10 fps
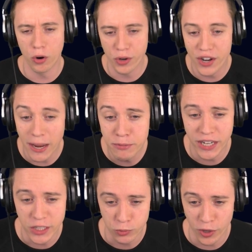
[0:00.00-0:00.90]
or the name
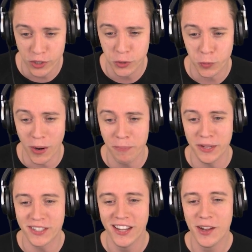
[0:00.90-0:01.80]
change rather, to
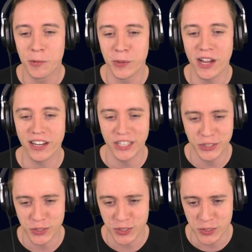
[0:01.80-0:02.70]
Rapid
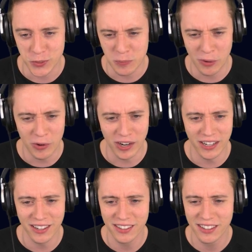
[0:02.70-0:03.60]
Reignition System. All right,